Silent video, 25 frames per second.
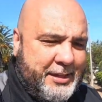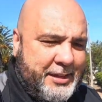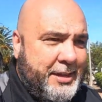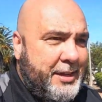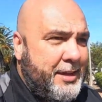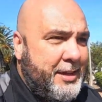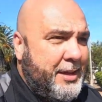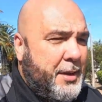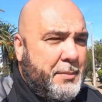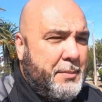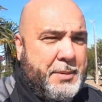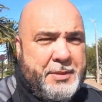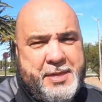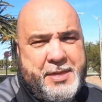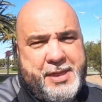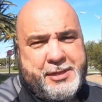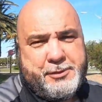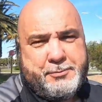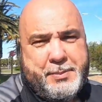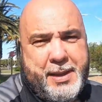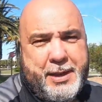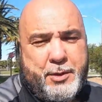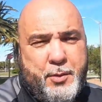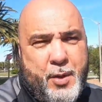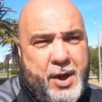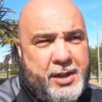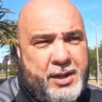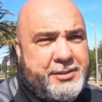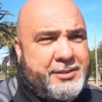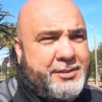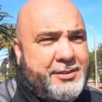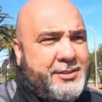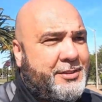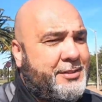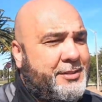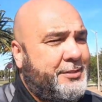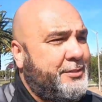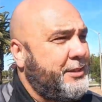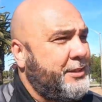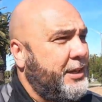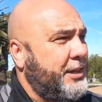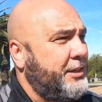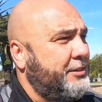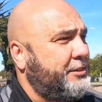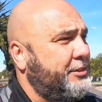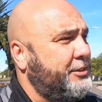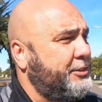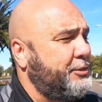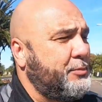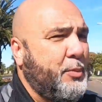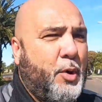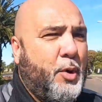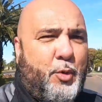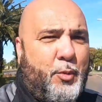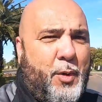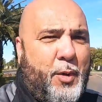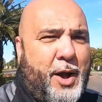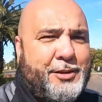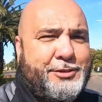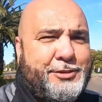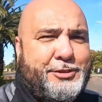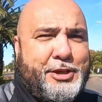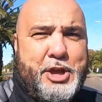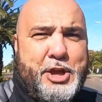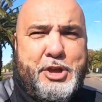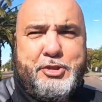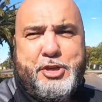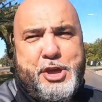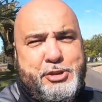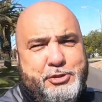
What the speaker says: I mean, there's big ones, there's small ones,